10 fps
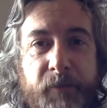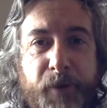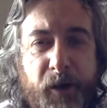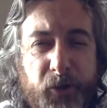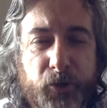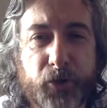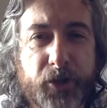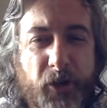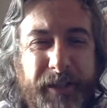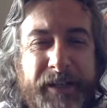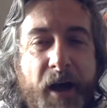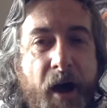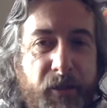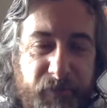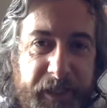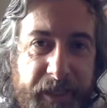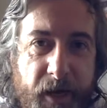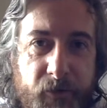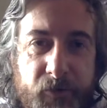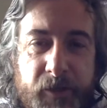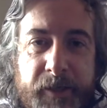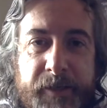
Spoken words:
biological shock in other videos